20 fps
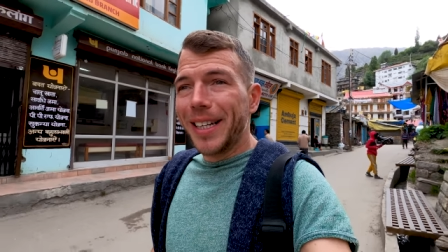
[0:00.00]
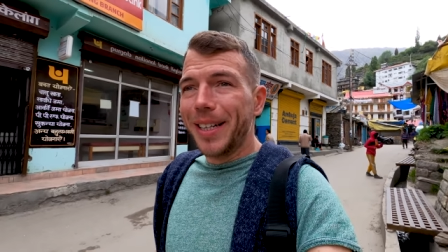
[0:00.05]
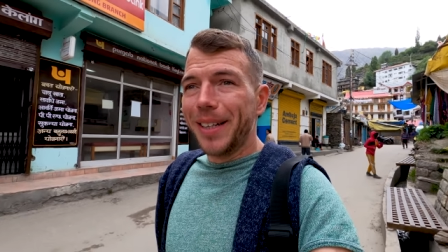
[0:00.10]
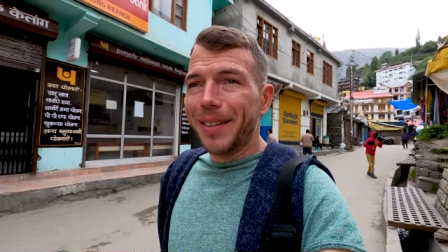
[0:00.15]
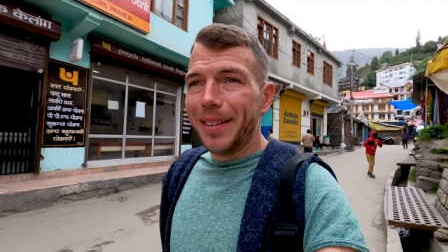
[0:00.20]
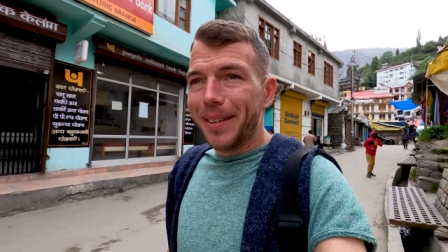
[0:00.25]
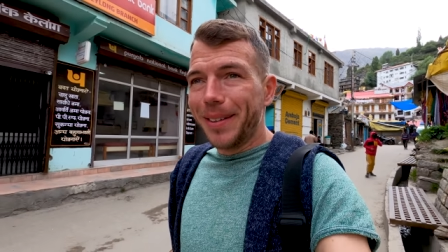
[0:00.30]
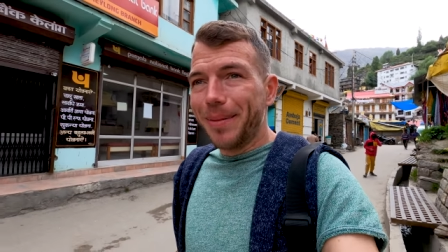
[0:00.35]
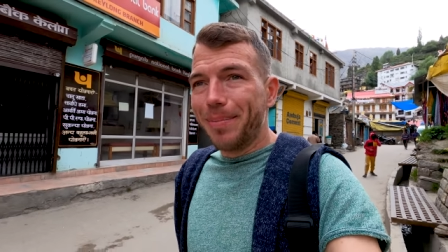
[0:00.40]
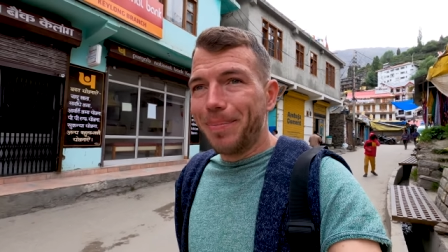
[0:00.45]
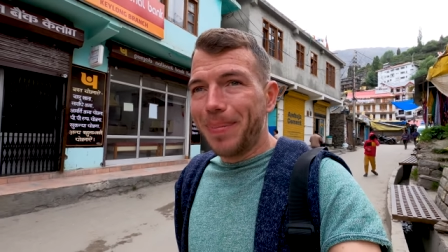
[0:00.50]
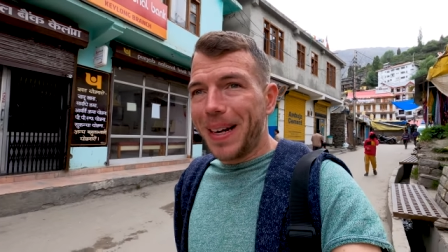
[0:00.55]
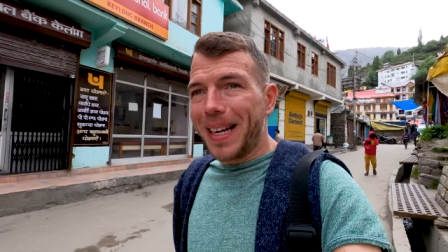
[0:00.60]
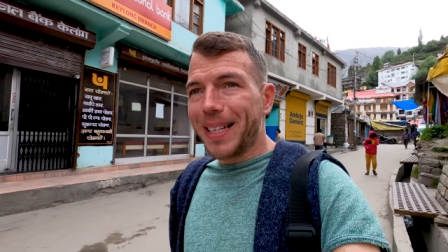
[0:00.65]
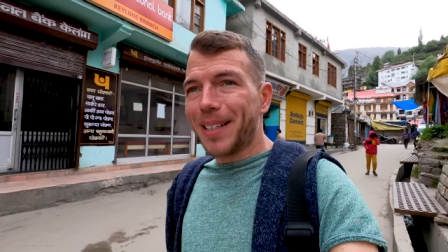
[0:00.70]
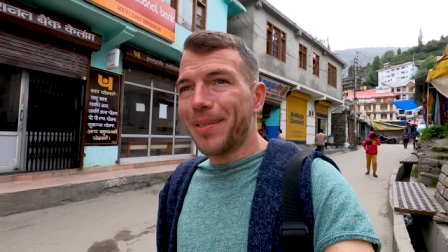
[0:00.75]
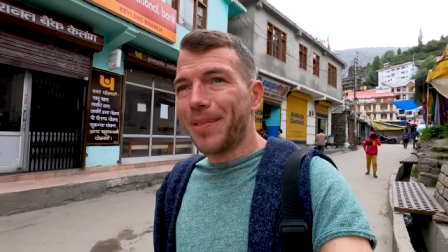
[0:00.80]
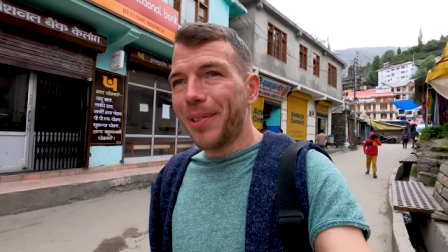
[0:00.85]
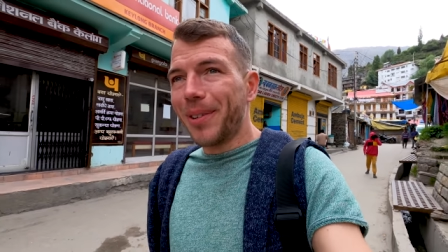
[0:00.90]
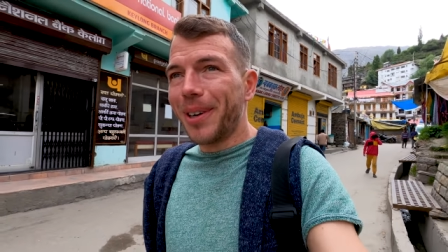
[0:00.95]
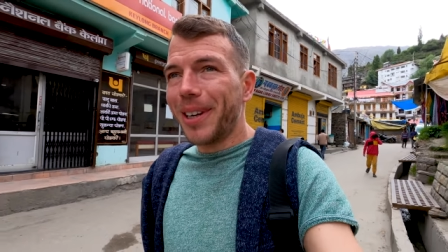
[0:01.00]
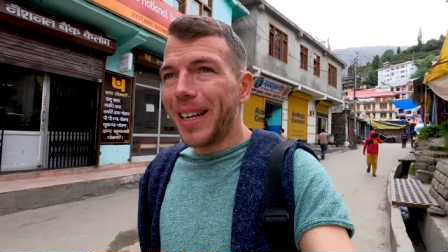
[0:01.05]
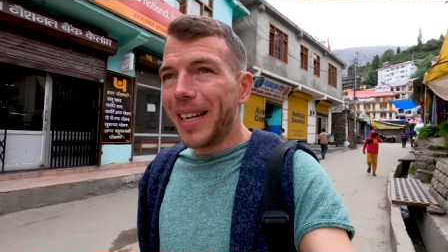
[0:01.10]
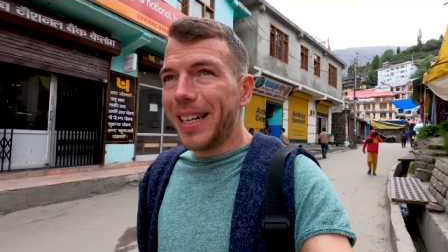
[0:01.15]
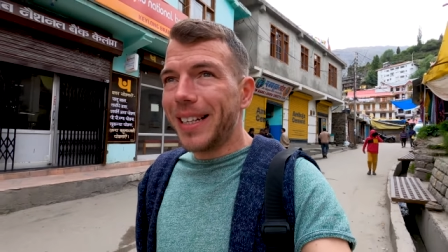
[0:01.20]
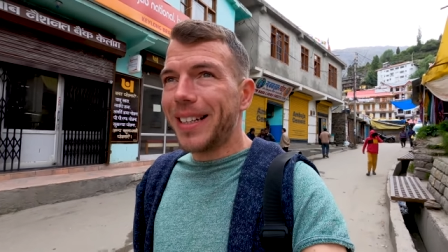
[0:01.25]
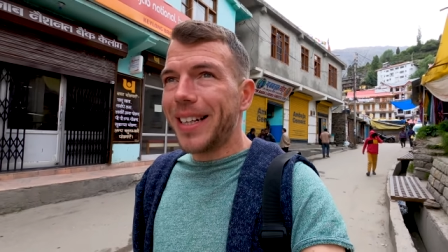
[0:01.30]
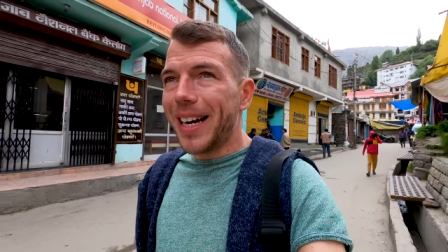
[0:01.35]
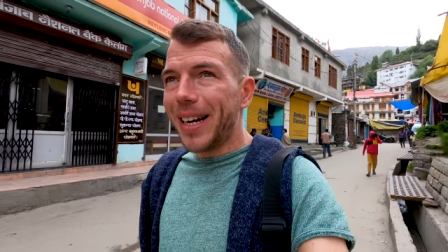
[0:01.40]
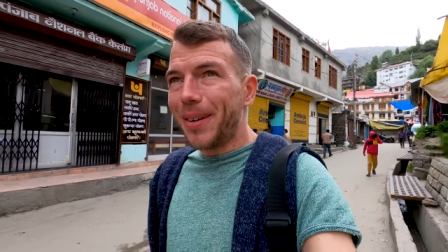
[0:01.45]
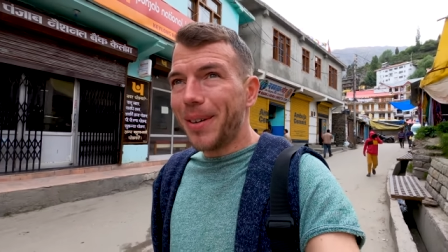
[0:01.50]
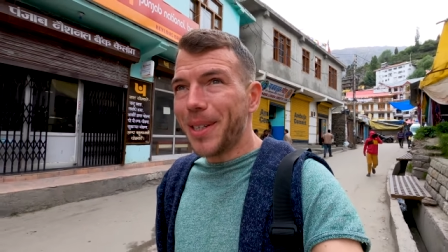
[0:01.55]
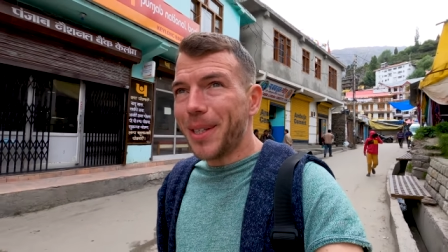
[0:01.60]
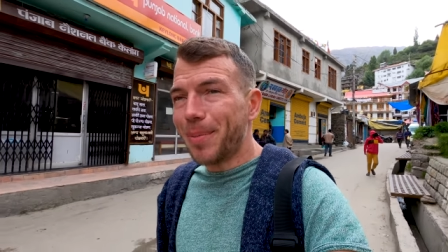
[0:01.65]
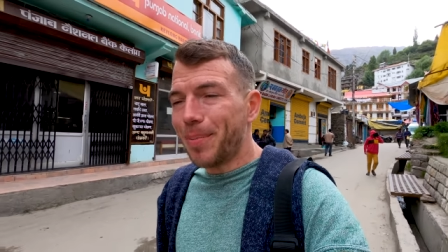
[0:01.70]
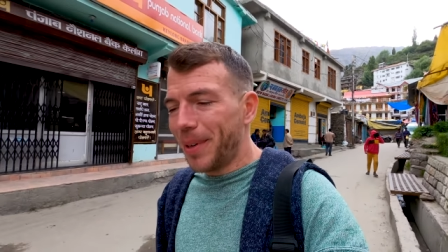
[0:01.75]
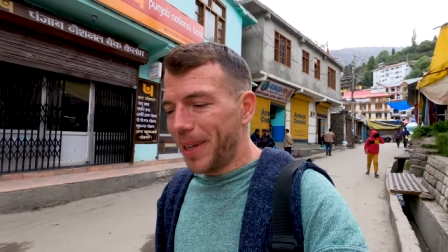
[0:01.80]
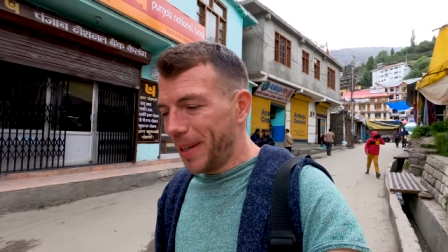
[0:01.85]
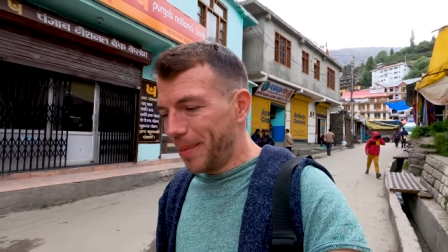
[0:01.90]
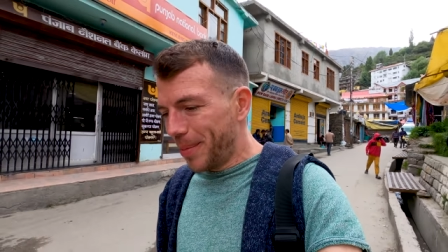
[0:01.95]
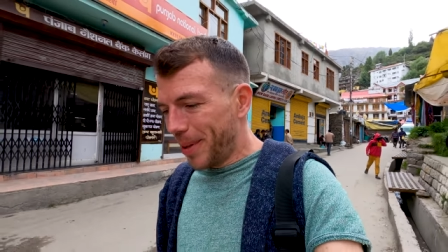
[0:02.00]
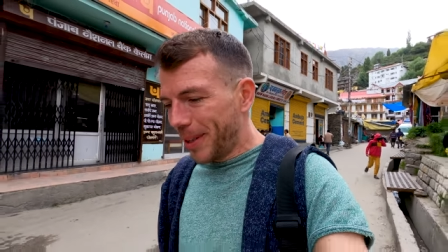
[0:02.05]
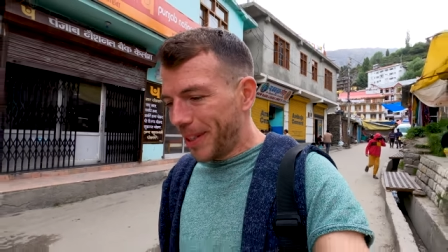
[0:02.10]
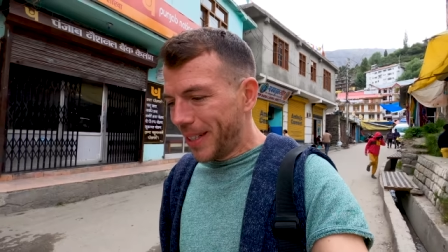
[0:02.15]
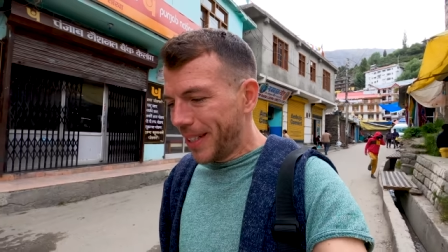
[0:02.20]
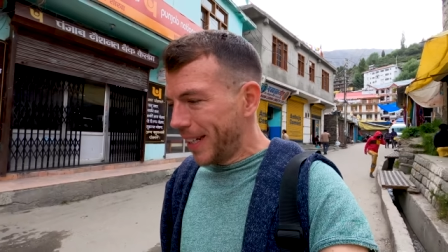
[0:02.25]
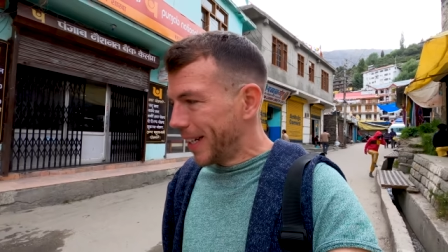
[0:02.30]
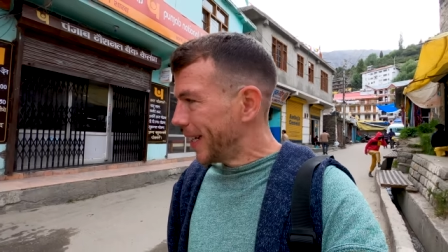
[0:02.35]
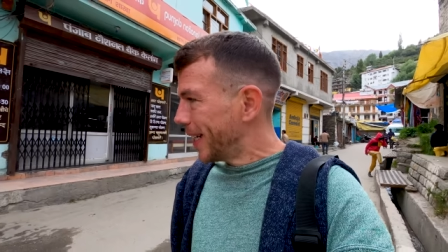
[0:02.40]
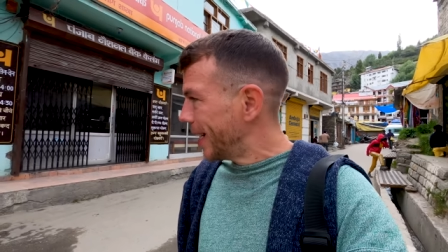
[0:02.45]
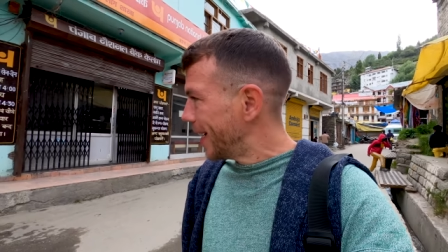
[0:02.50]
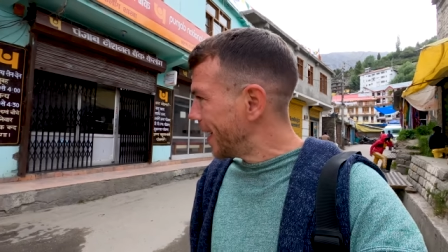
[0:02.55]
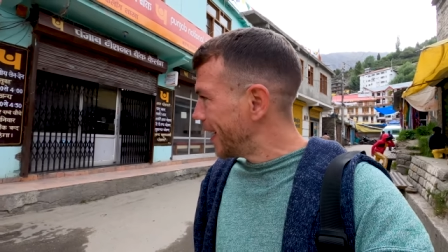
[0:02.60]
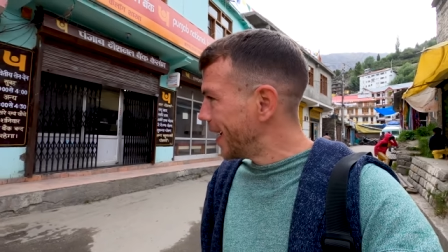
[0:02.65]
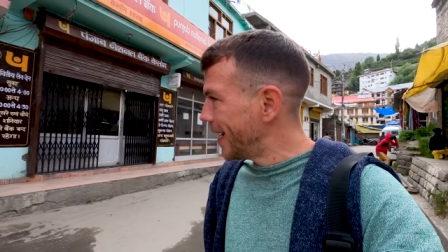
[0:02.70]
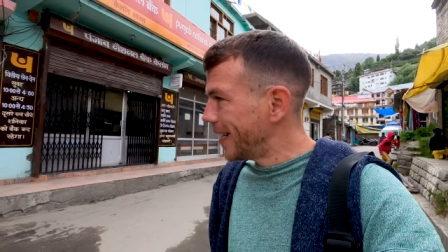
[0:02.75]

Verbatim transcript: the past 48 hours pretty much in a